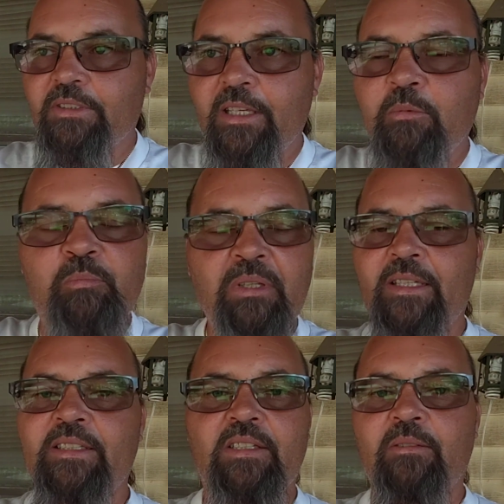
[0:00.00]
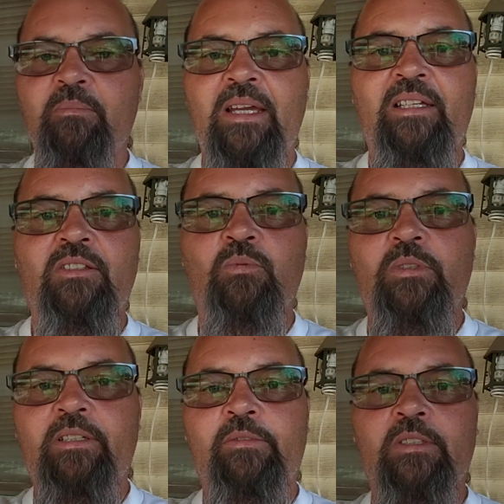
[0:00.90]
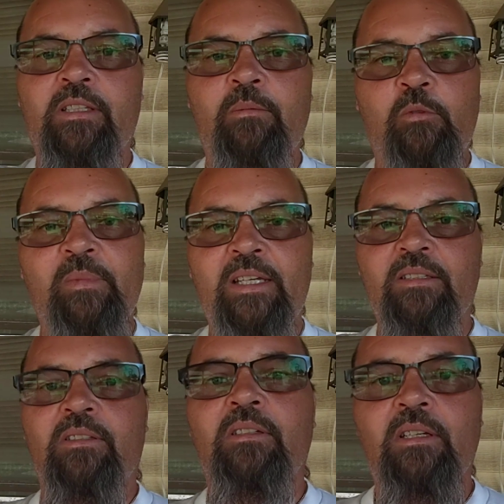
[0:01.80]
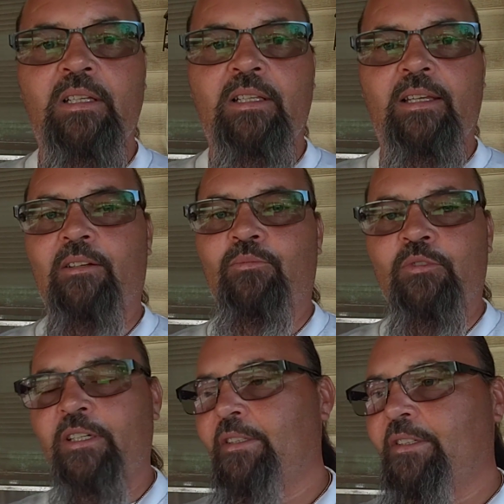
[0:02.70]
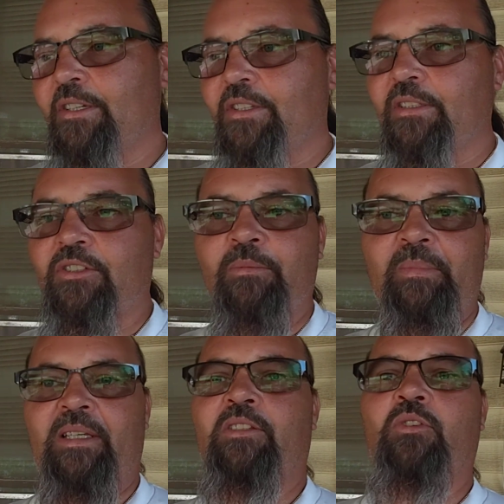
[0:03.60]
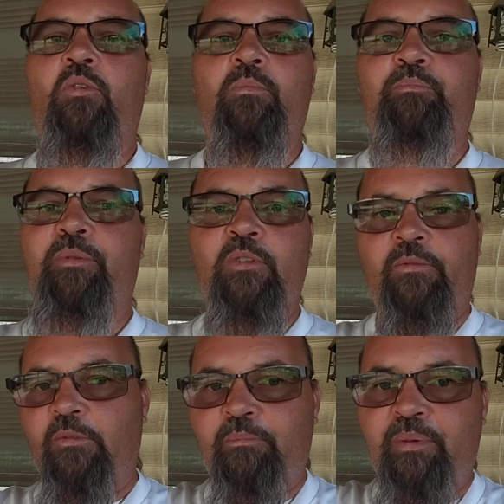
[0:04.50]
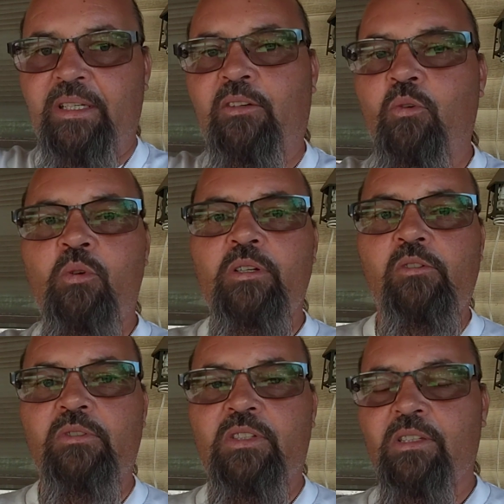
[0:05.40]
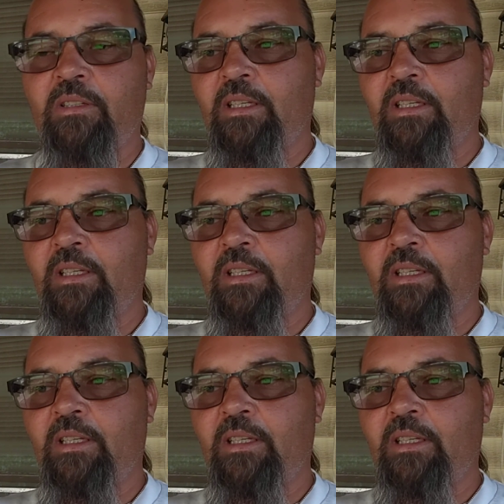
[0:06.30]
Table placing mats, whatever, table mats and runners. And she makes beautiful big quilts.